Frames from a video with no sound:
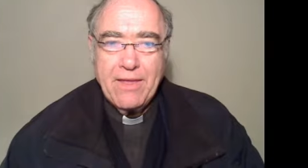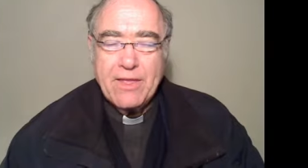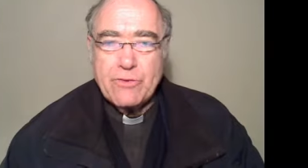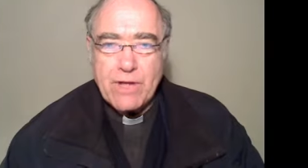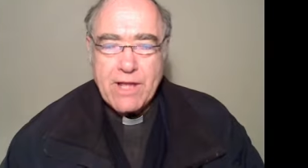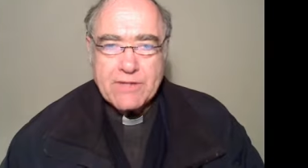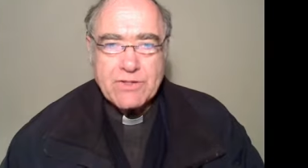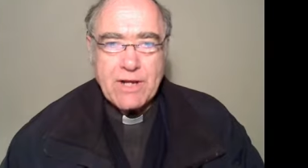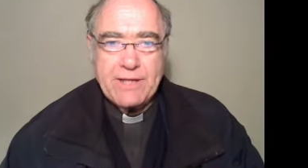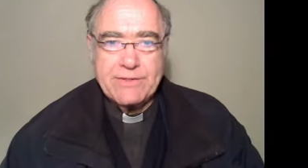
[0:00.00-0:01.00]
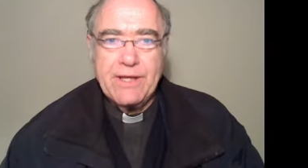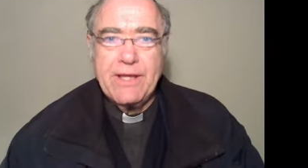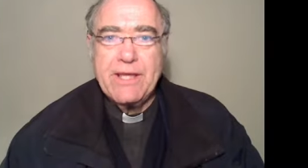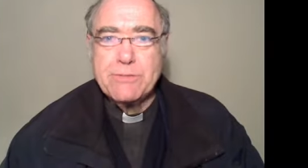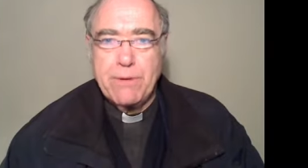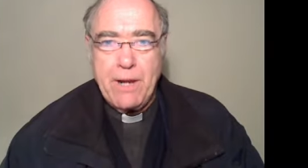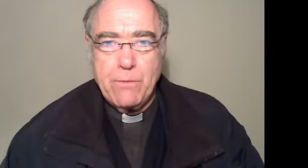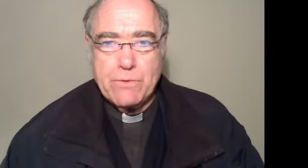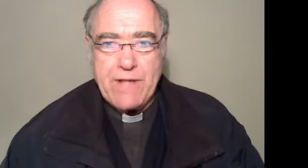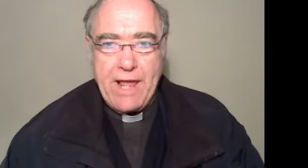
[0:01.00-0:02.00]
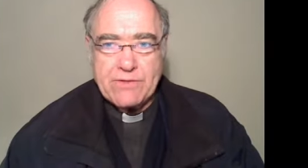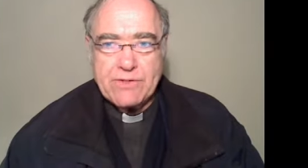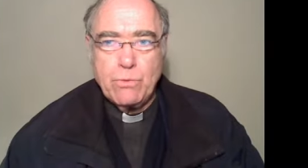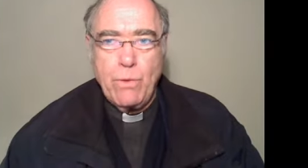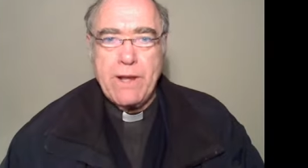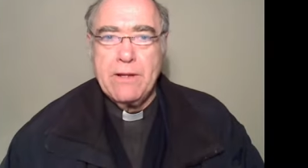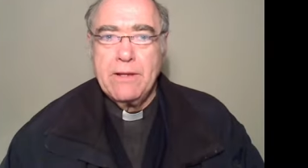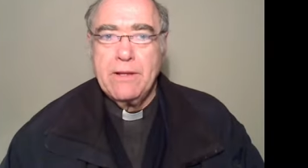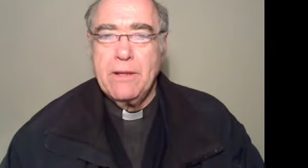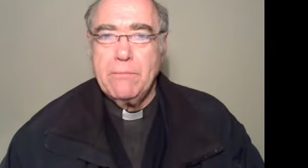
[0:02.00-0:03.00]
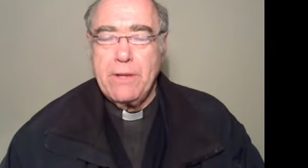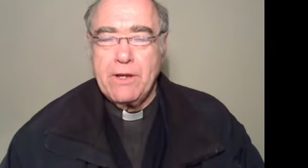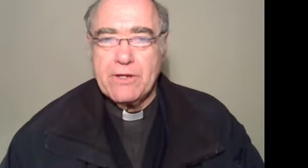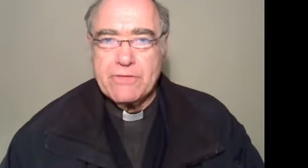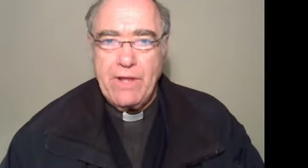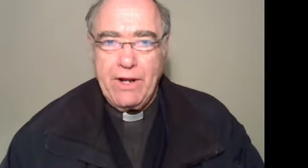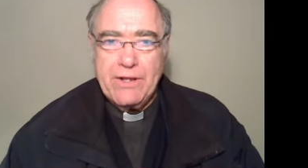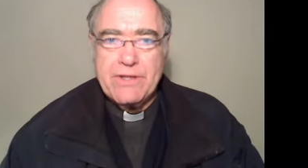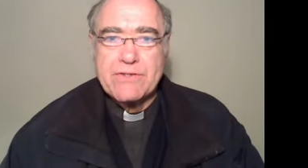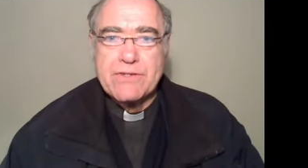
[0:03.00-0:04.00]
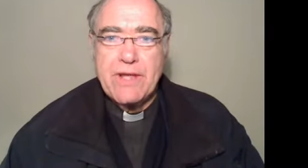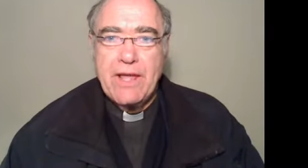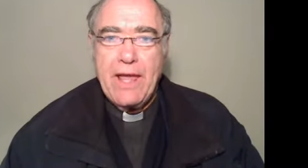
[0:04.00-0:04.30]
3 years later, his prayer was answered when, because of illness,